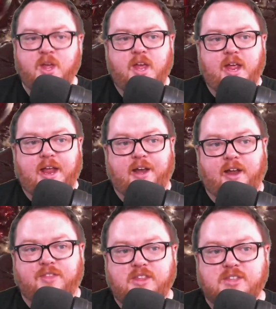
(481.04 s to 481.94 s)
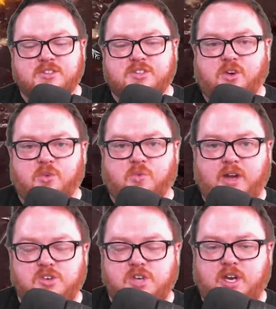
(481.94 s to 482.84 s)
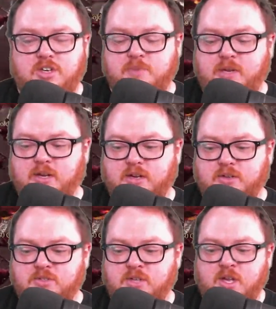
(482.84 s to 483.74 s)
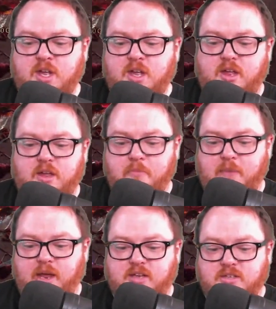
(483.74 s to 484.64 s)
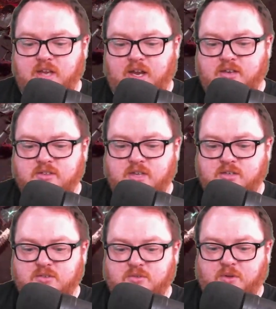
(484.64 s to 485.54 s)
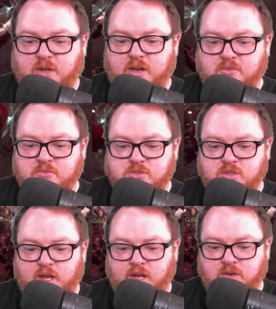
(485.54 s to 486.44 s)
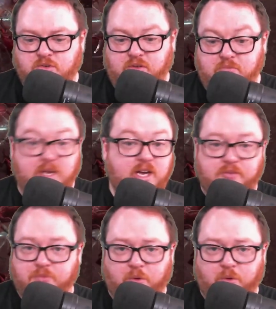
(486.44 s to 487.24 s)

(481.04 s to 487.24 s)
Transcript: And I think this is a great change because it makes ancestral items actually meaningful.